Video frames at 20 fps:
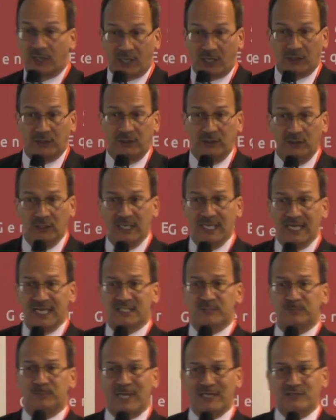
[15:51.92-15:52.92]
color,
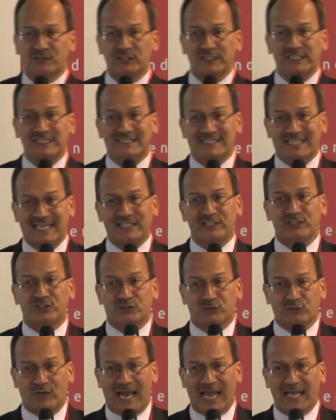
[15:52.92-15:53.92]
especially tenure
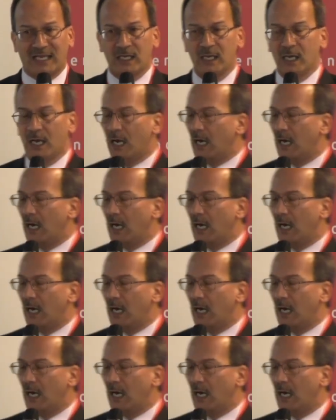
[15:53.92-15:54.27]
track